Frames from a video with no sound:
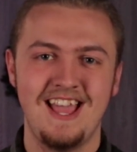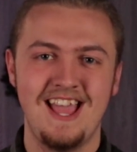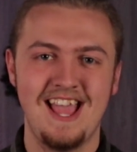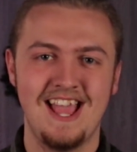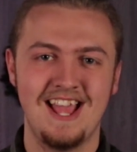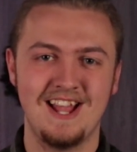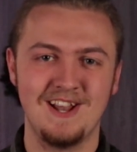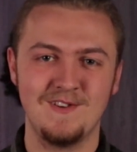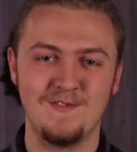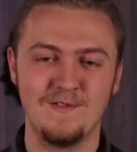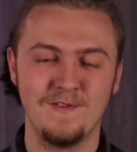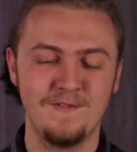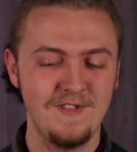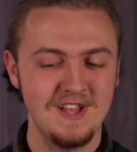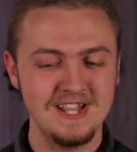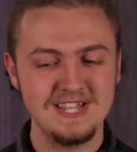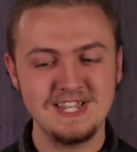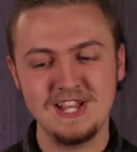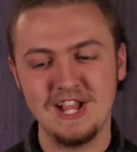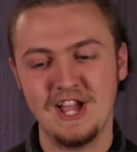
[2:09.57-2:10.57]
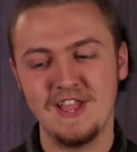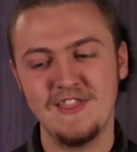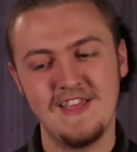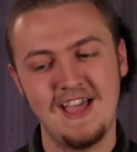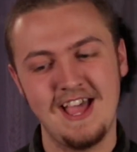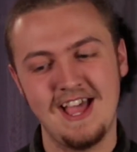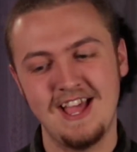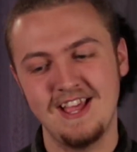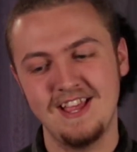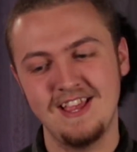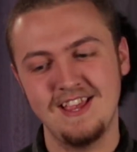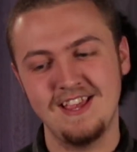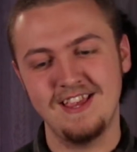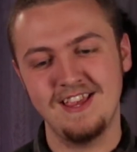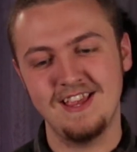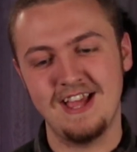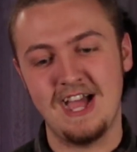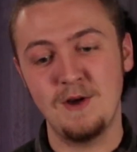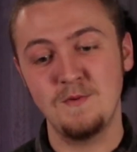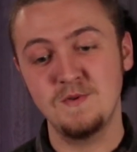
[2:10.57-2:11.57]
And reflecting on that,
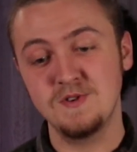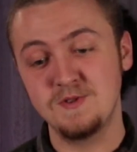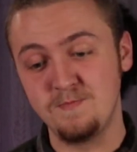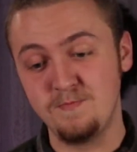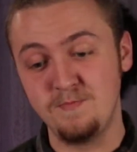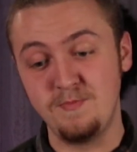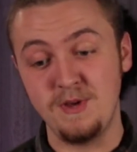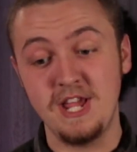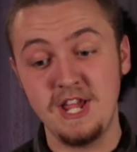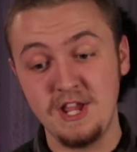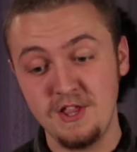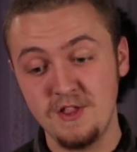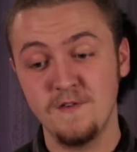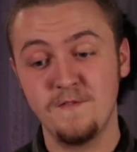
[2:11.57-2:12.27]
I was being